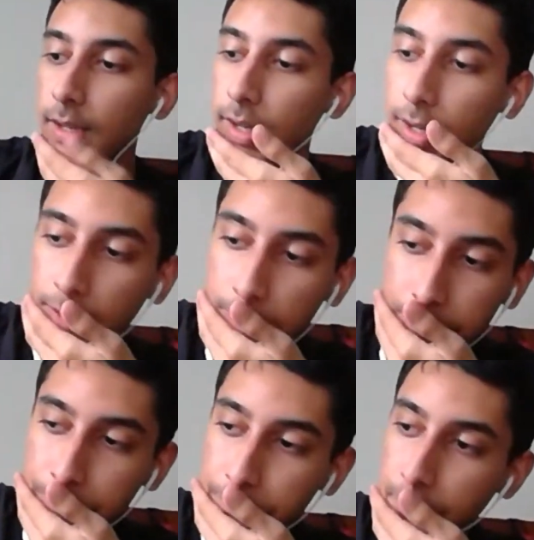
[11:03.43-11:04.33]

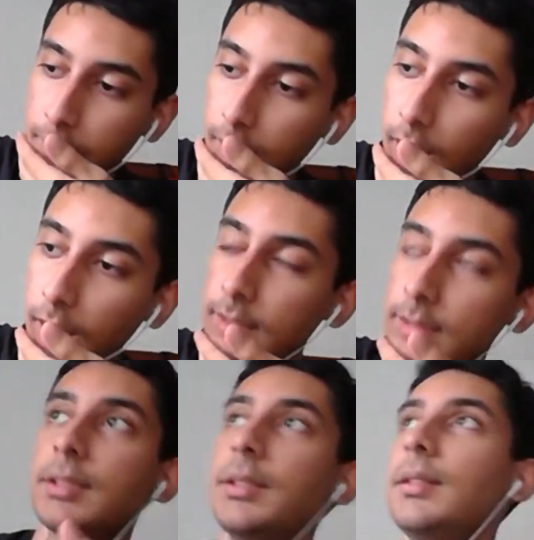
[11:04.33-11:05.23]
And
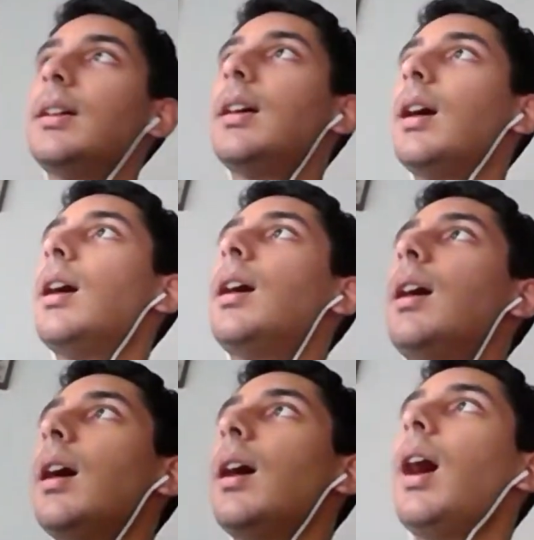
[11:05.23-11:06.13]
so
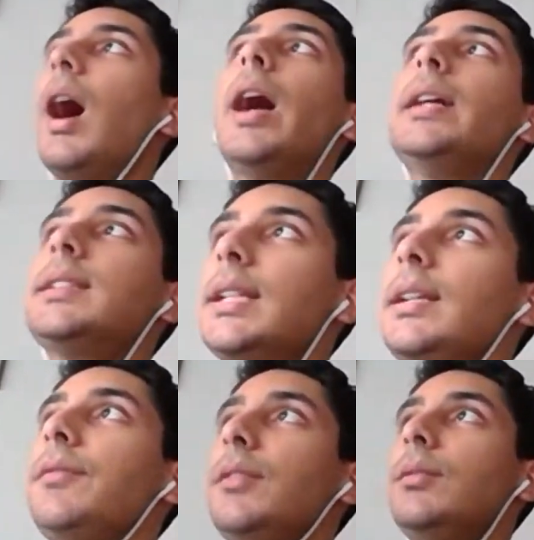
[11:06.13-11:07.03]
I'd say
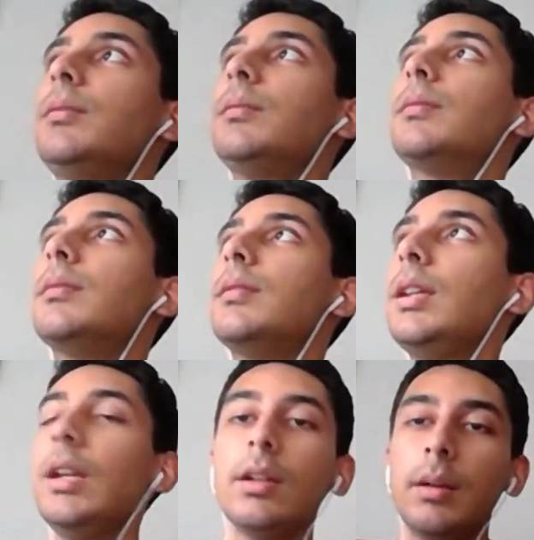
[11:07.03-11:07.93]
if
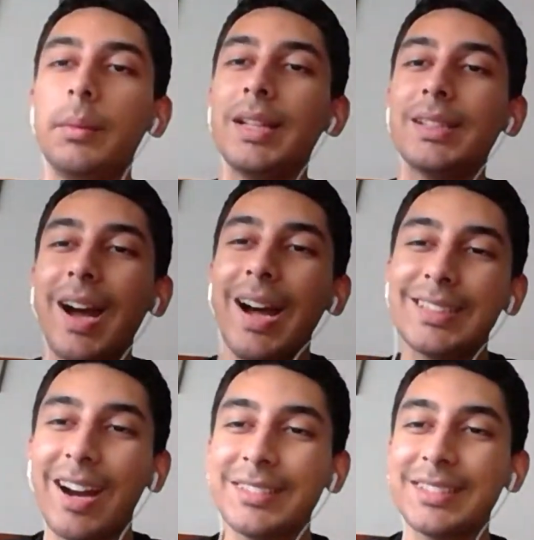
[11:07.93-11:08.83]
it's
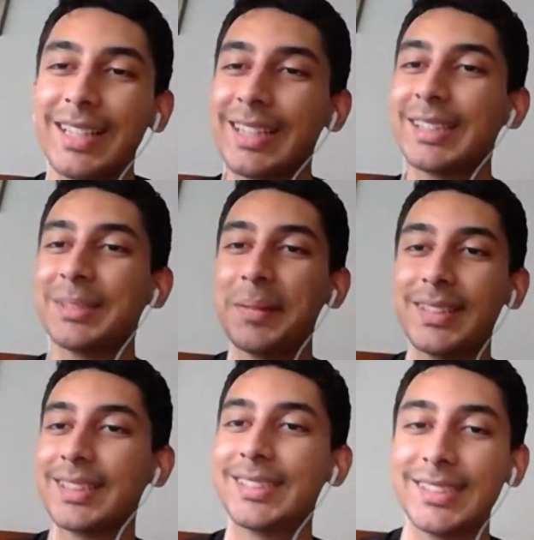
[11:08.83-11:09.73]
hard to like expect
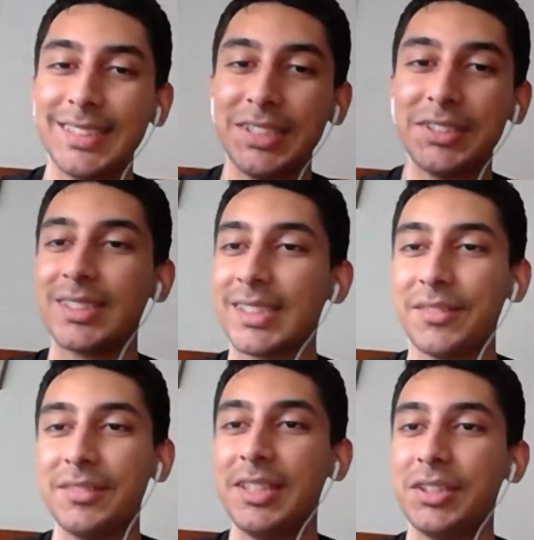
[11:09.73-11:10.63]
like a 16-year-old or
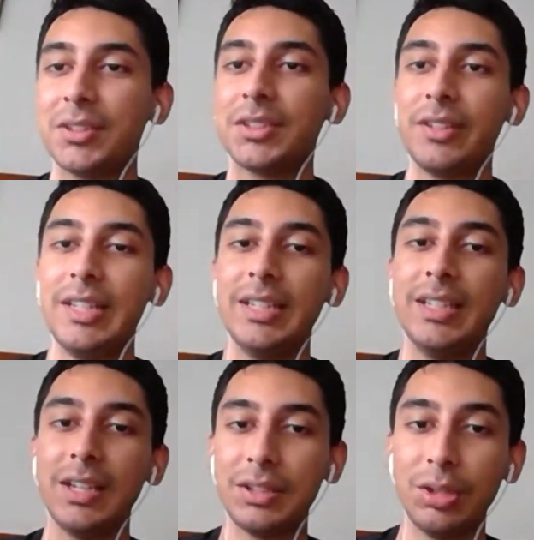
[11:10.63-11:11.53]
17-year-old to really
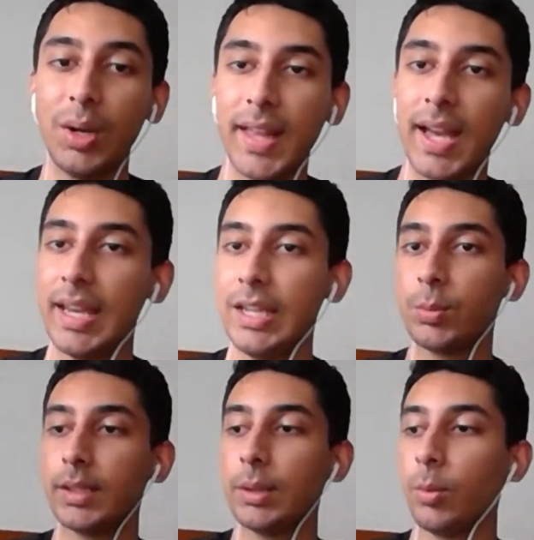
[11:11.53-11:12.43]
know at that age
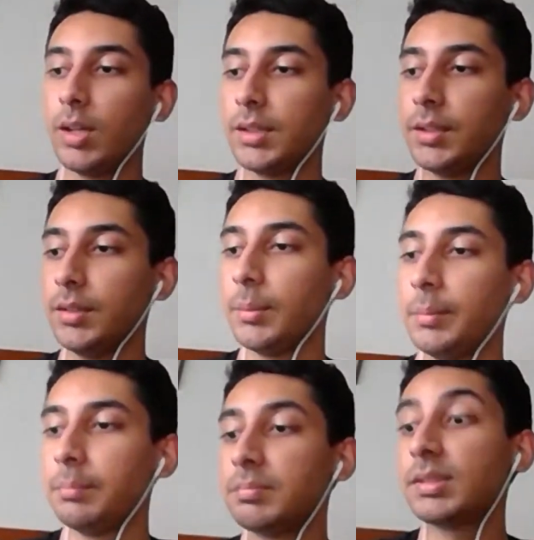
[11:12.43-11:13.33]
what they want to
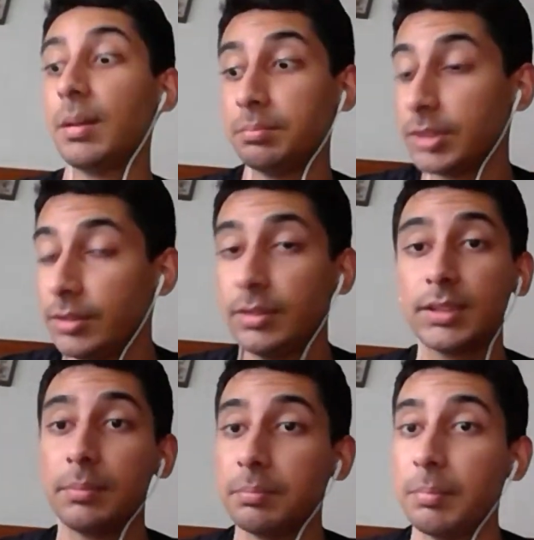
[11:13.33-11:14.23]
do. Some do,
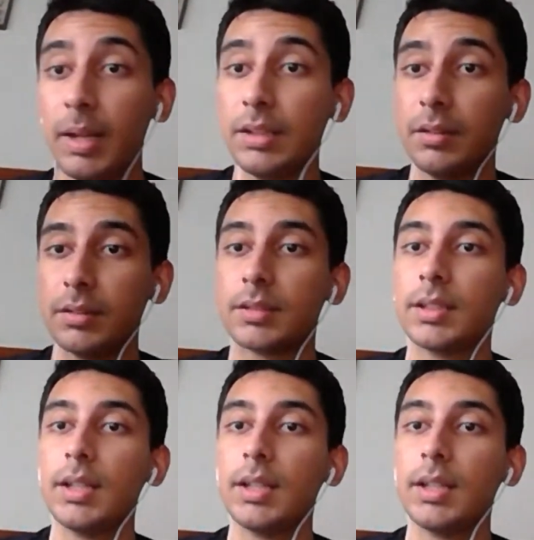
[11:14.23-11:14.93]
many don't.